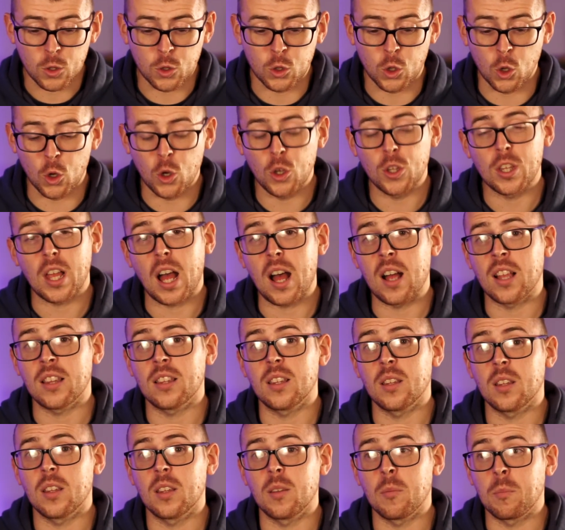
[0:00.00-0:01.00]
do
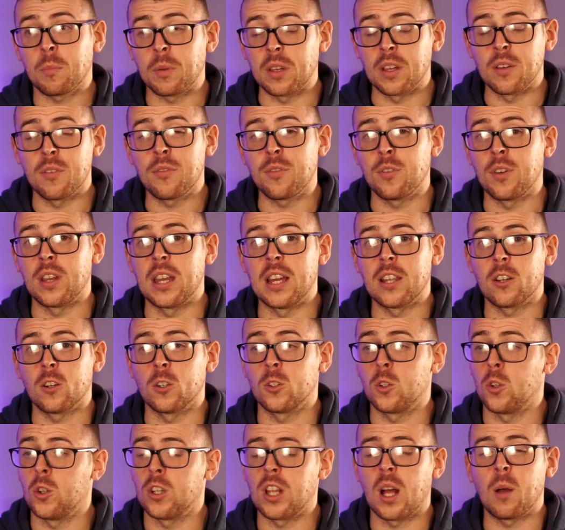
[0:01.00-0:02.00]
not be afraid or
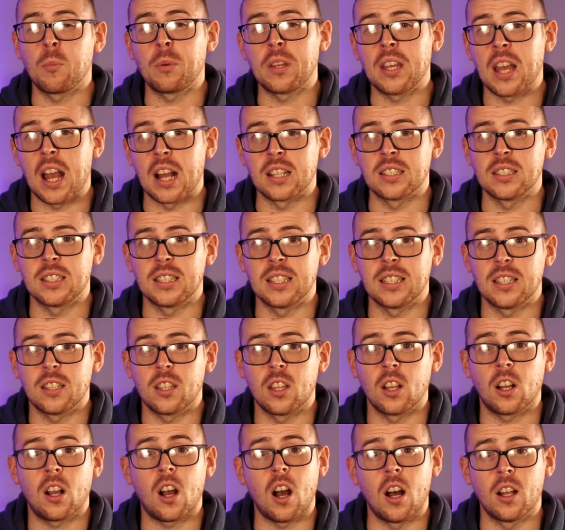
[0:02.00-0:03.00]
do not be hesitant
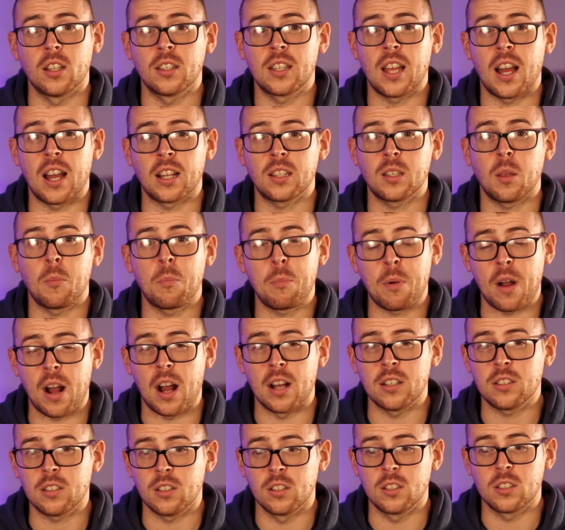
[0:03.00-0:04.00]
to contact
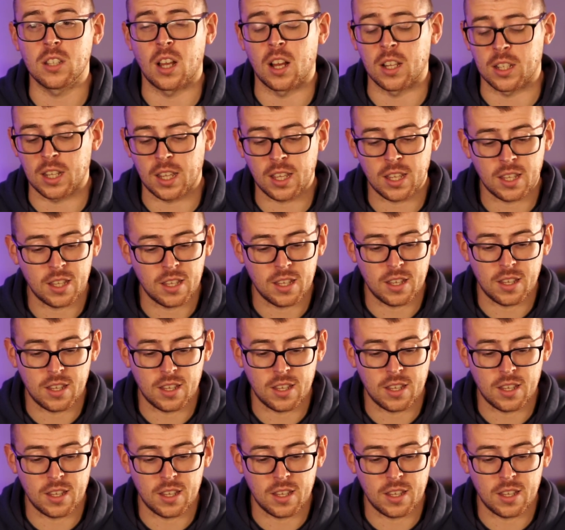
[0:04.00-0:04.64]
Pastor Johnny